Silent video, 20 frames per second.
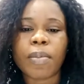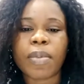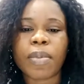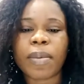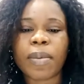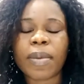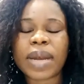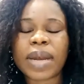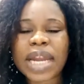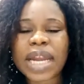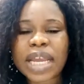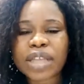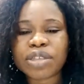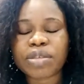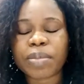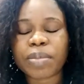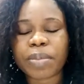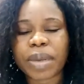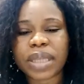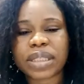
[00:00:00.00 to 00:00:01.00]
Or learn
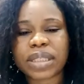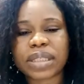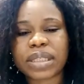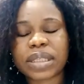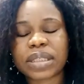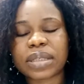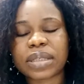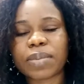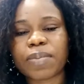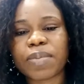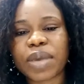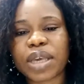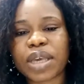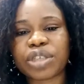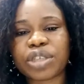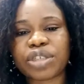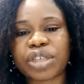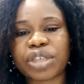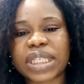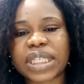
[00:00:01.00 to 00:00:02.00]
to practice
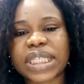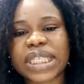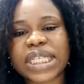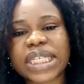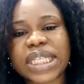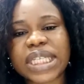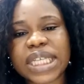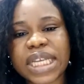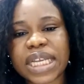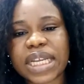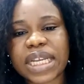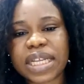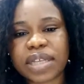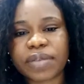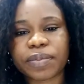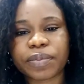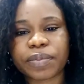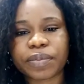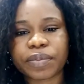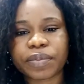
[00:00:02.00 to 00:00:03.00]
patience daily.
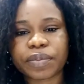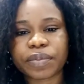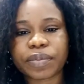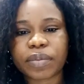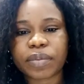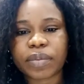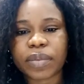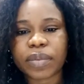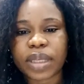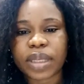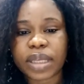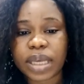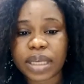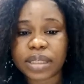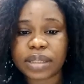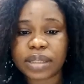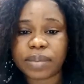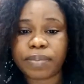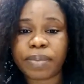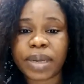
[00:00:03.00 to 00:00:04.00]

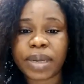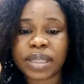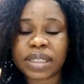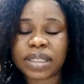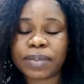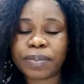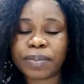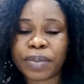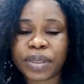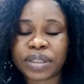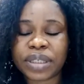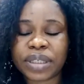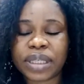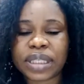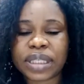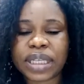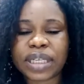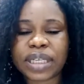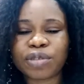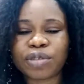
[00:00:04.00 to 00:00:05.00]
Yes, practice
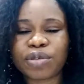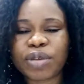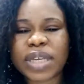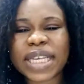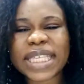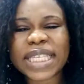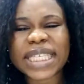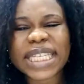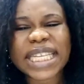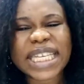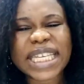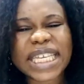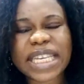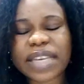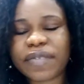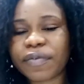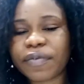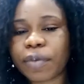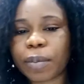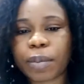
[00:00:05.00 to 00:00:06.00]
patience daily. Don't easily
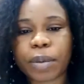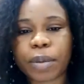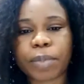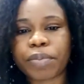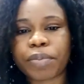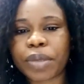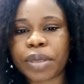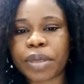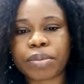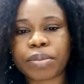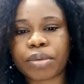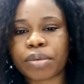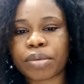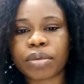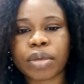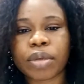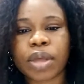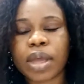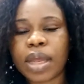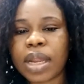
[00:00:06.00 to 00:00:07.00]
give up on people.
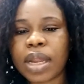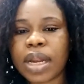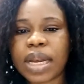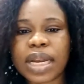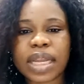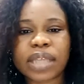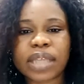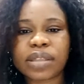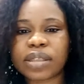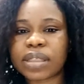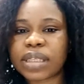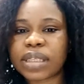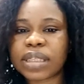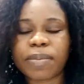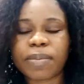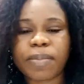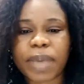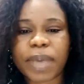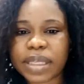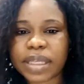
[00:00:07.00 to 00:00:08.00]
Learn to see
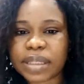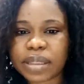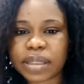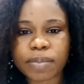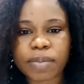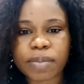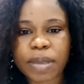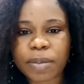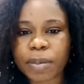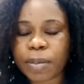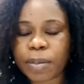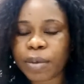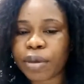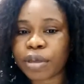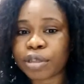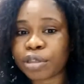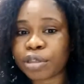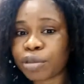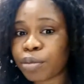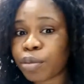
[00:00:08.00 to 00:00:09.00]
the best in people,
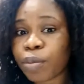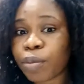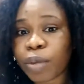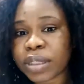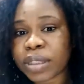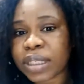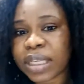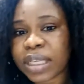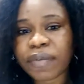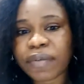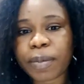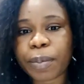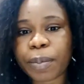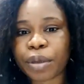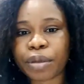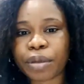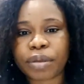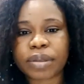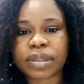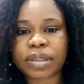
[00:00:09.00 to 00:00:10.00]
because you won't want to give up
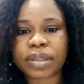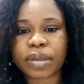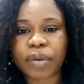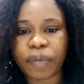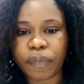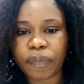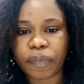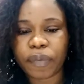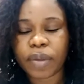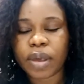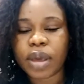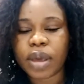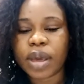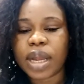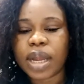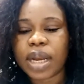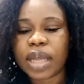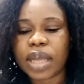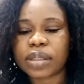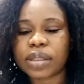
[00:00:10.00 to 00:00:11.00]
on yourself.
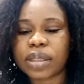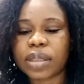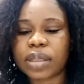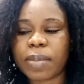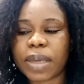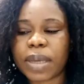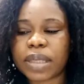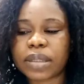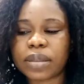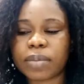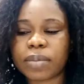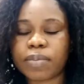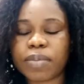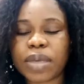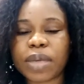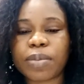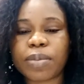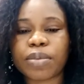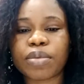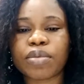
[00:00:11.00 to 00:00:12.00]
Learn to see the best in
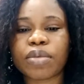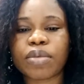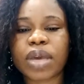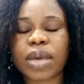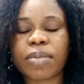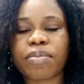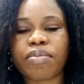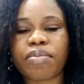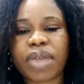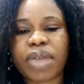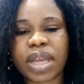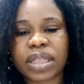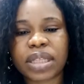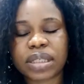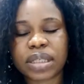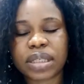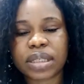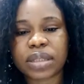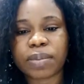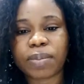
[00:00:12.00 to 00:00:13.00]
people and
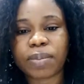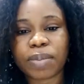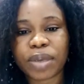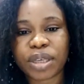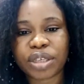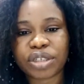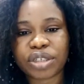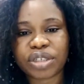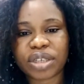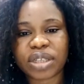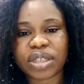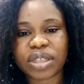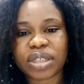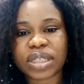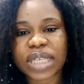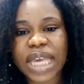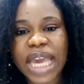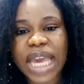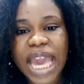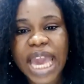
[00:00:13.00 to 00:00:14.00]
practice
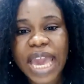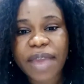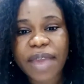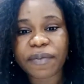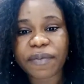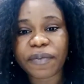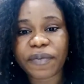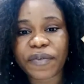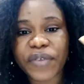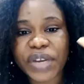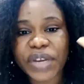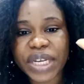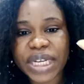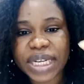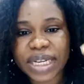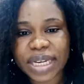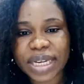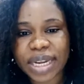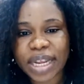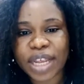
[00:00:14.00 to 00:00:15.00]
patience every
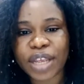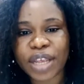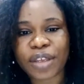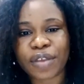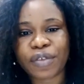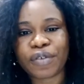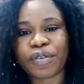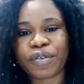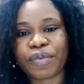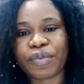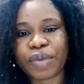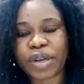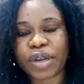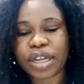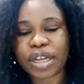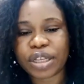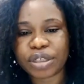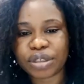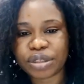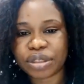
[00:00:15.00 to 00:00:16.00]
day in your
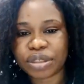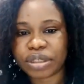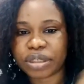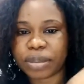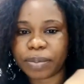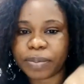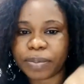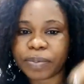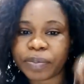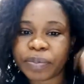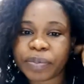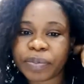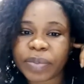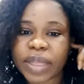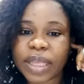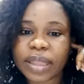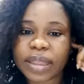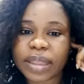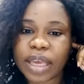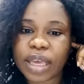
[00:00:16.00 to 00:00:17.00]
relationship.
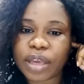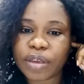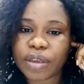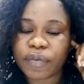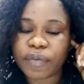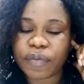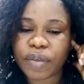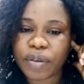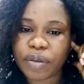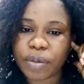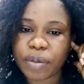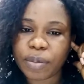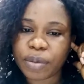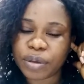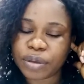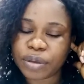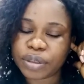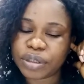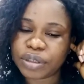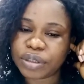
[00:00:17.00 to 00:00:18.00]
Thank you very
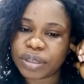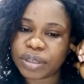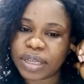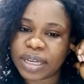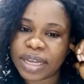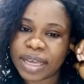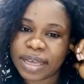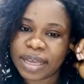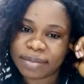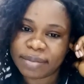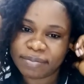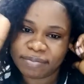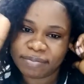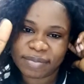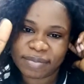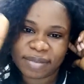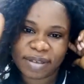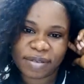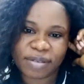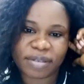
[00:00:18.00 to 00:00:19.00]
much, and I'll
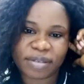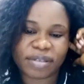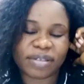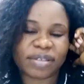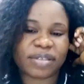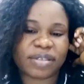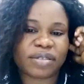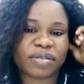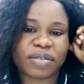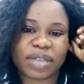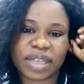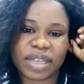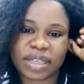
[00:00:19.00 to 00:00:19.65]
continue